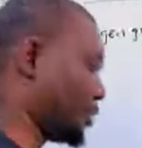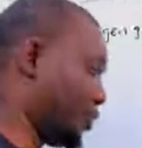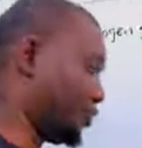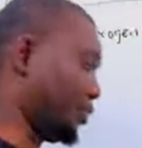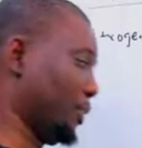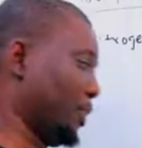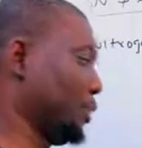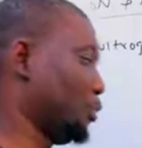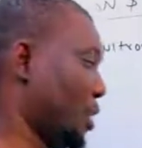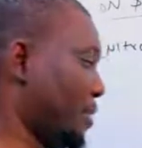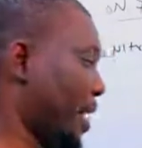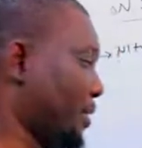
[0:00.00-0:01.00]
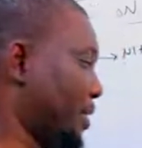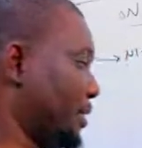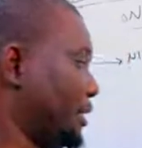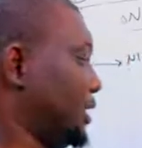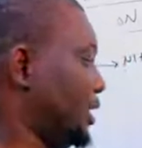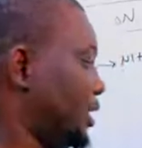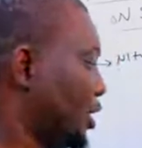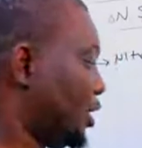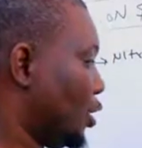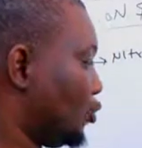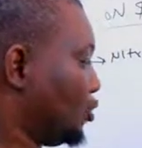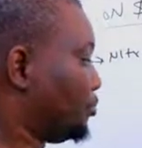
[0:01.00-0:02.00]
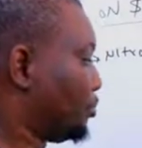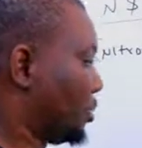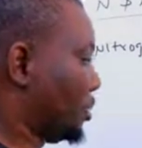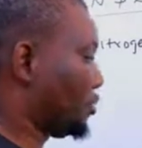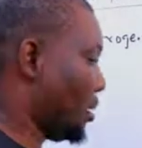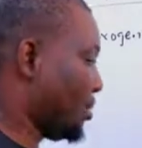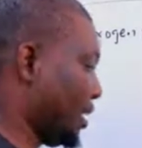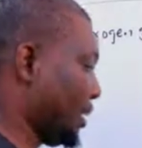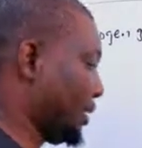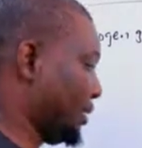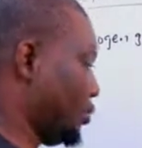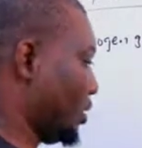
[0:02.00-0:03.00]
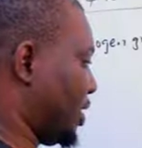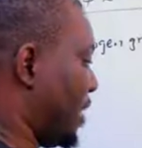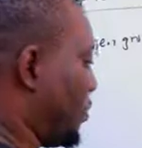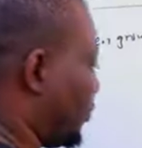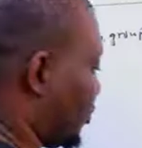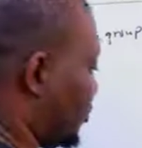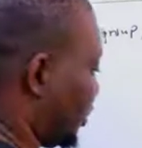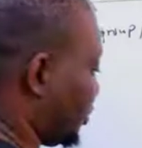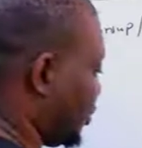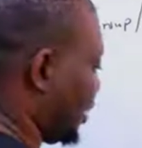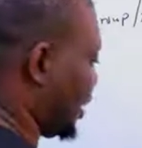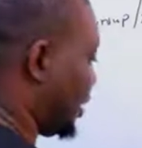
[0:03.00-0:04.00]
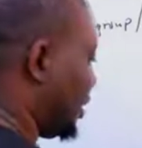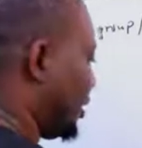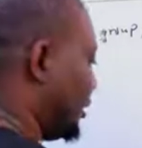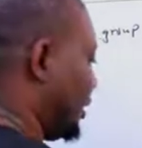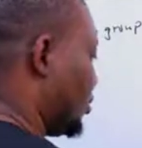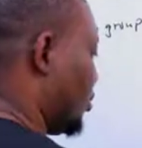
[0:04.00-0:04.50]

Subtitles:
From proteins to amino acid, from protein to amino acid, what happened from here to here is